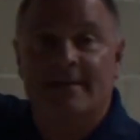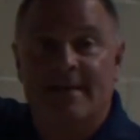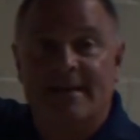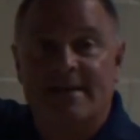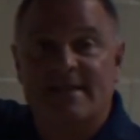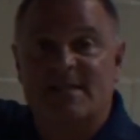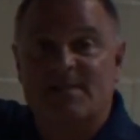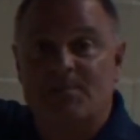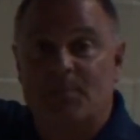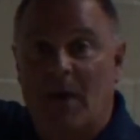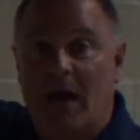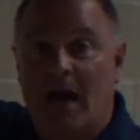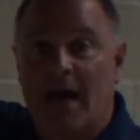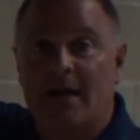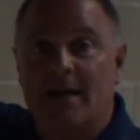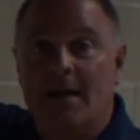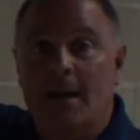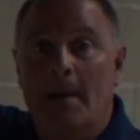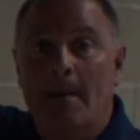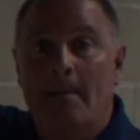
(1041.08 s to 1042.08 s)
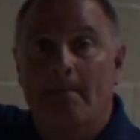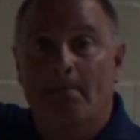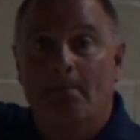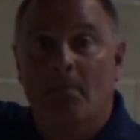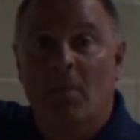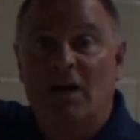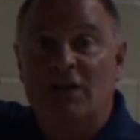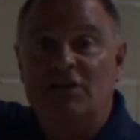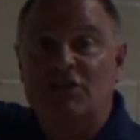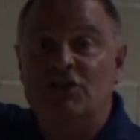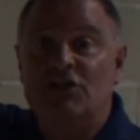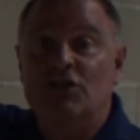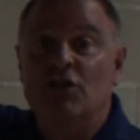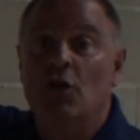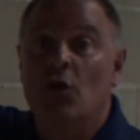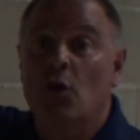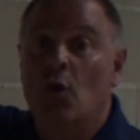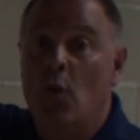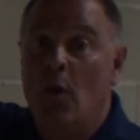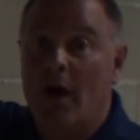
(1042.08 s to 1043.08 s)
this spot much
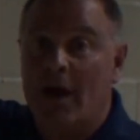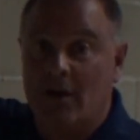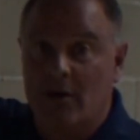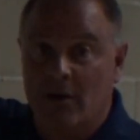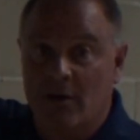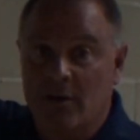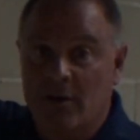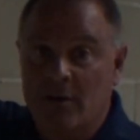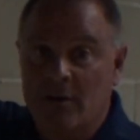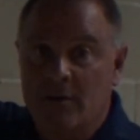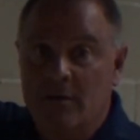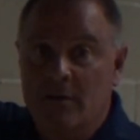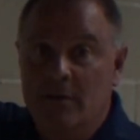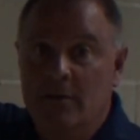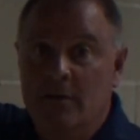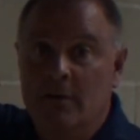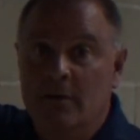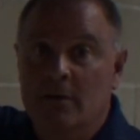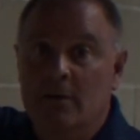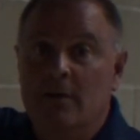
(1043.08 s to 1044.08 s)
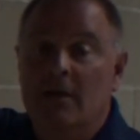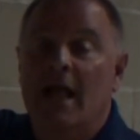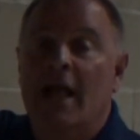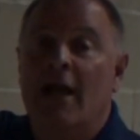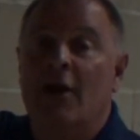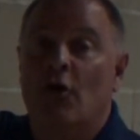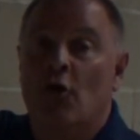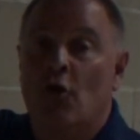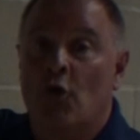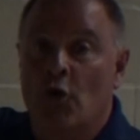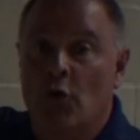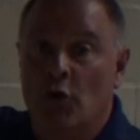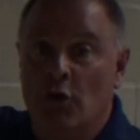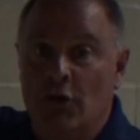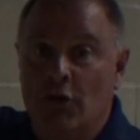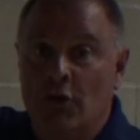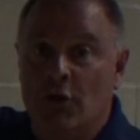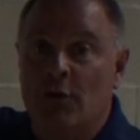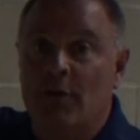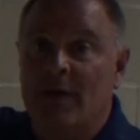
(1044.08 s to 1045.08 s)
quicker and
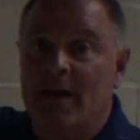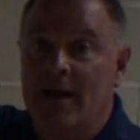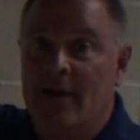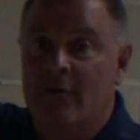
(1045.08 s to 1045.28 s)
earlier than